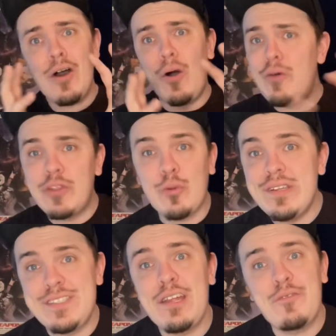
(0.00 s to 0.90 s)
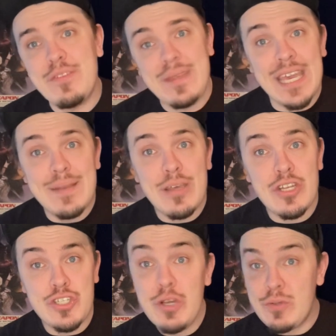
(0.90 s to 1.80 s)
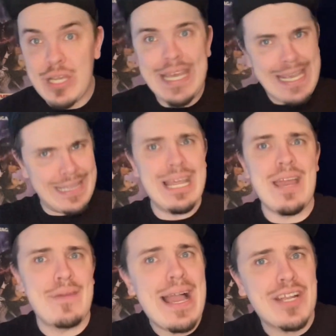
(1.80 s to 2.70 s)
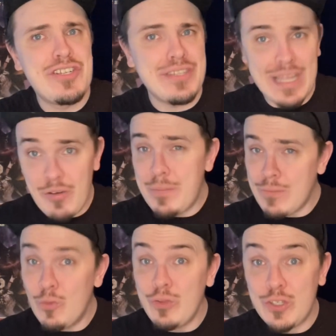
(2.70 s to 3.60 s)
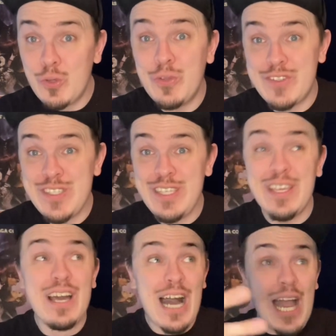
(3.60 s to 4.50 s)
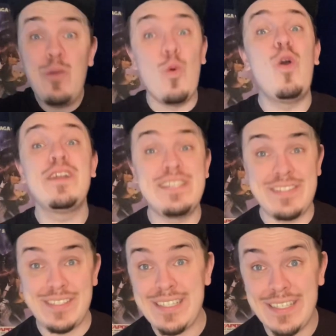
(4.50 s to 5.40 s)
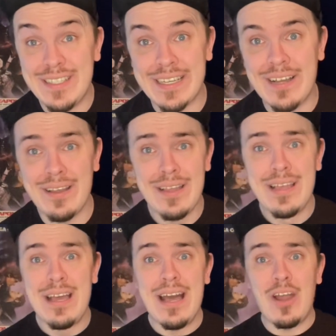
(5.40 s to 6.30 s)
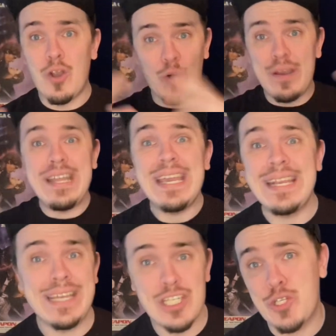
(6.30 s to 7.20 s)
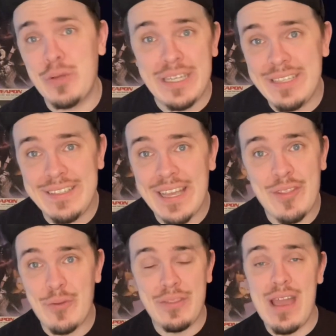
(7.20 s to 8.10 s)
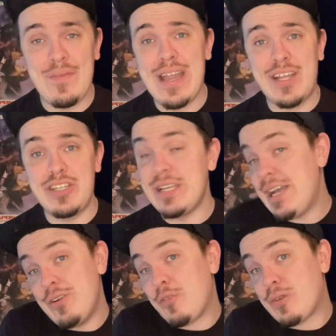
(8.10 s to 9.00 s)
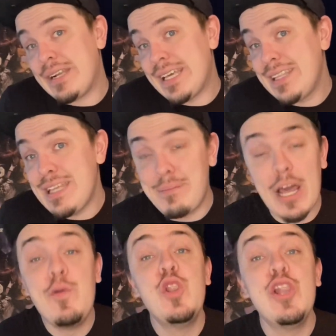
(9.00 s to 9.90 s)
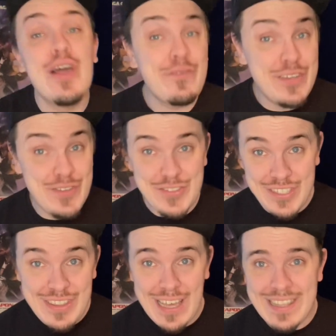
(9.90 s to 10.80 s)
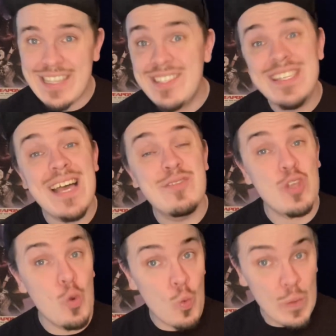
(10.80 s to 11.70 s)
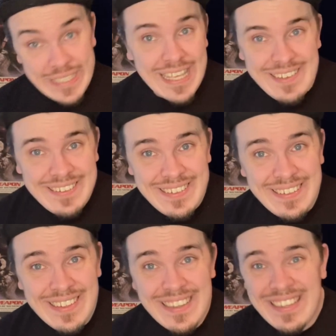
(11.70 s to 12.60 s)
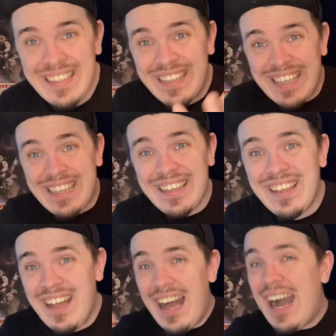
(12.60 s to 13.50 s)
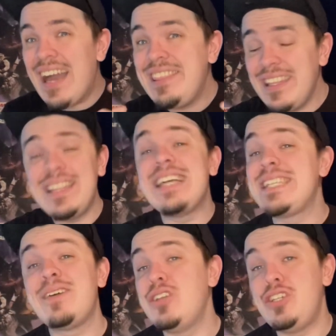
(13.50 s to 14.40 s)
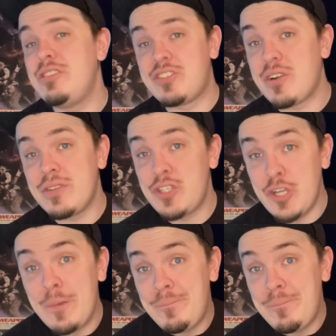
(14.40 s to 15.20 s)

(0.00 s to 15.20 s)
all the great stuff from the animated shows in live action. That would have been really cool to see. I want to see, like, her and Anakin training together in live action. I don't know if we're going to get that, but I would love to see that. That sounds wicked. Like, I think that's how they should have started the show.